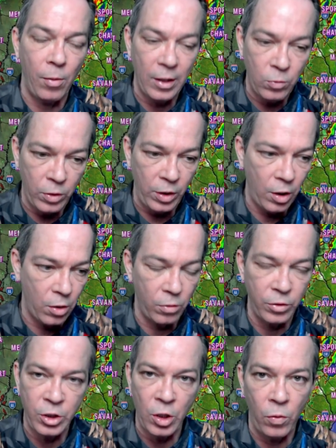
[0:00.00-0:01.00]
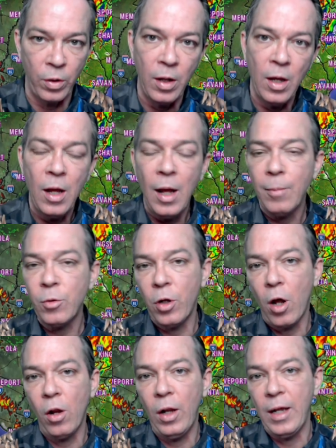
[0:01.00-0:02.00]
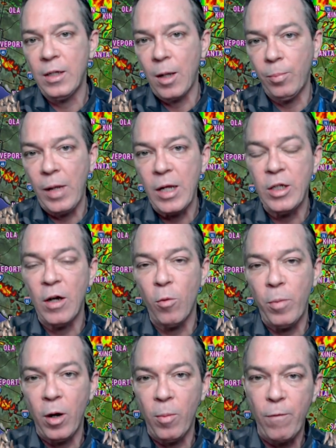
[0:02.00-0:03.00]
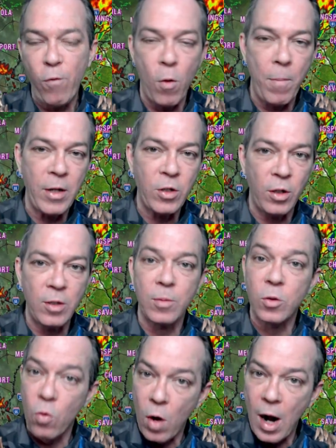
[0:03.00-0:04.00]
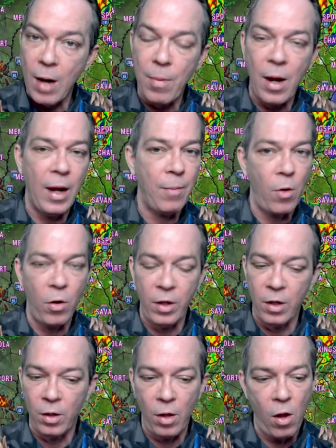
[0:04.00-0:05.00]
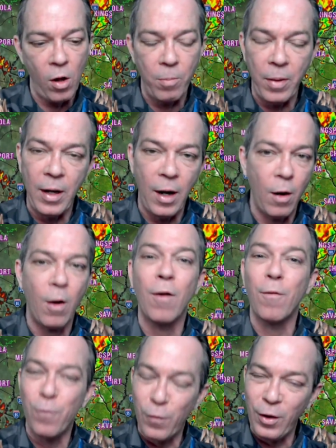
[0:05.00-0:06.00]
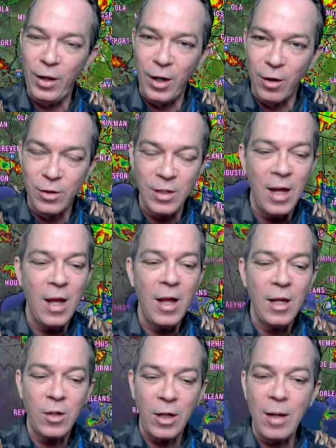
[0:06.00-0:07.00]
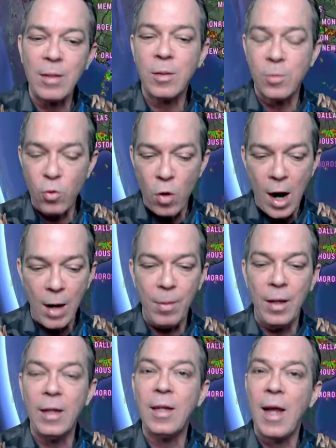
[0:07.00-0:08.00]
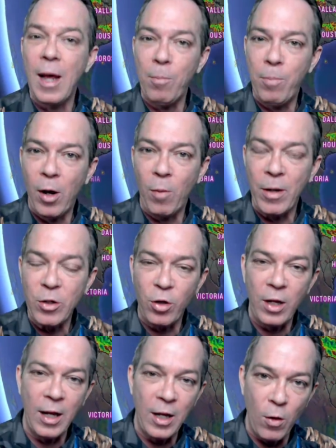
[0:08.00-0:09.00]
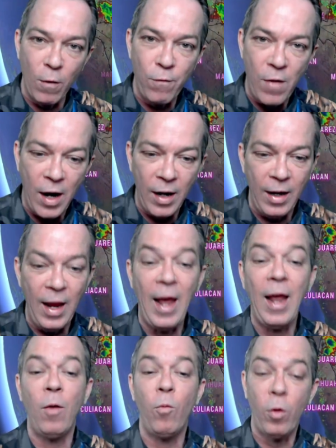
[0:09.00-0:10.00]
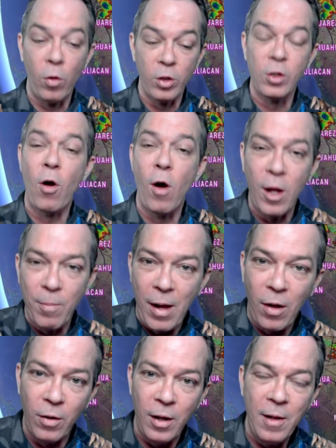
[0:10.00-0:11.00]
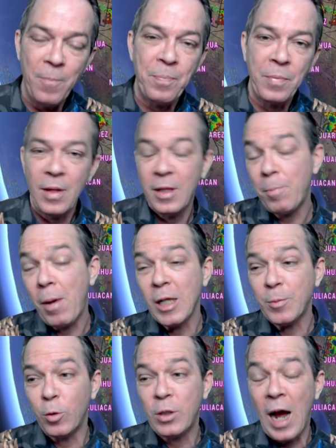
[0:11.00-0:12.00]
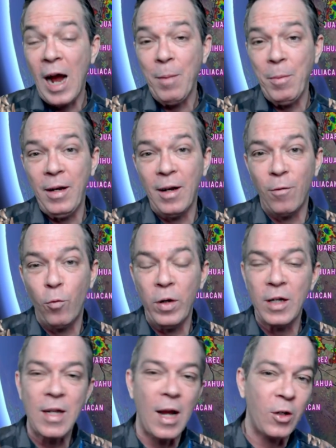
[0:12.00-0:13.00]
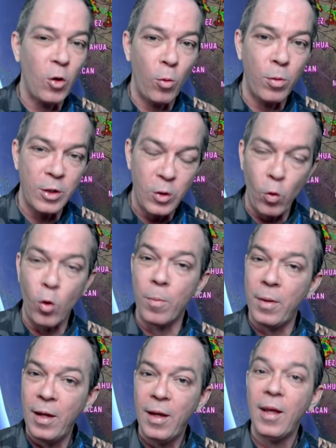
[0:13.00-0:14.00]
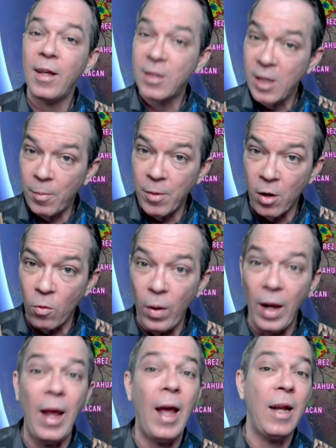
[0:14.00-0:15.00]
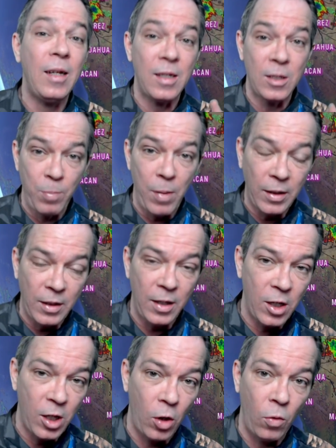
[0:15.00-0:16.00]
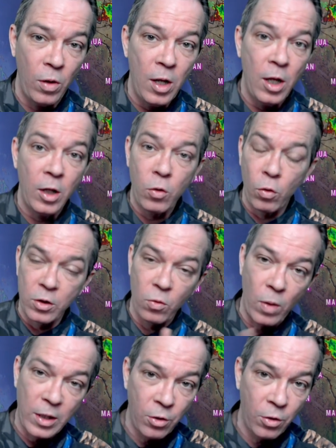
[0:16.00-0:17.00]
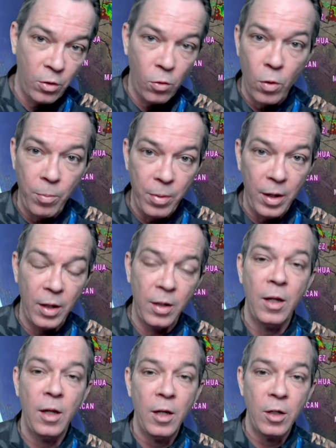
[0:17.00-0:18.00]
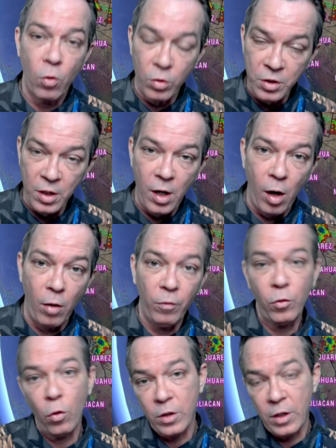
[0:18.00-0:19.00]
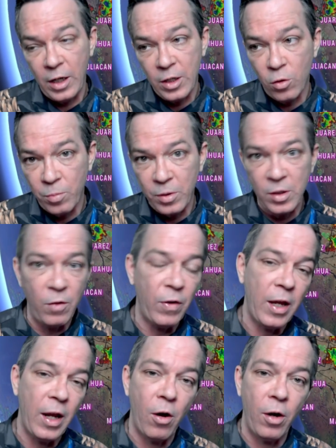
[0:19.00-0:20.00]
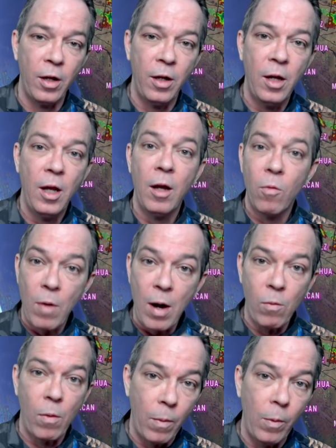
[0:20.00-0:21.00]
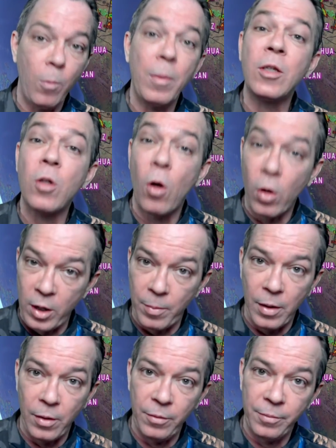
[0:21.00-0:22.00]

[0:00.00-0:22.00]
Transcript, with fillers: That's what the Euro is showing. I'll show you all the latest updates. Never been here before. Make sure you subscribe. I am all year long, been here for years. So hit that subscribe, hit that bell, make sure you get notified. And we're going to talk about the possible timing of when this October storm is coming our way. And it's expected to go towards the Western Caribbean, towards the Gulf, towards the Eastern Pacific area, right where we've been talking about.